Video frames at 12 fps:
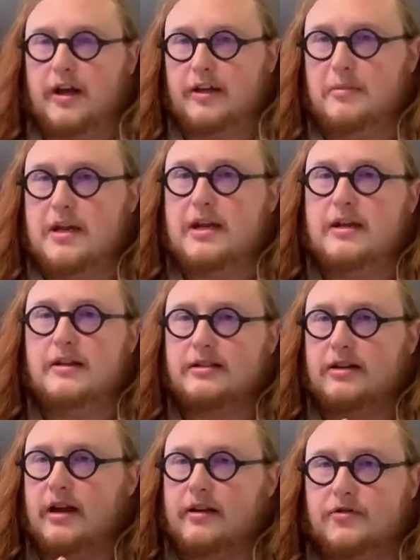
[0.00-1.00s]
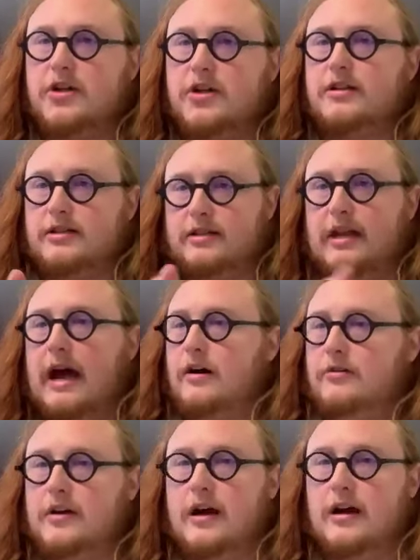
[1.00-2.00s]
like me that's kind of just
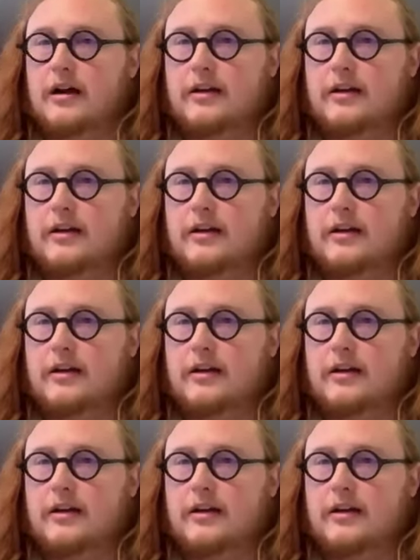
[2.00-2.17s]
now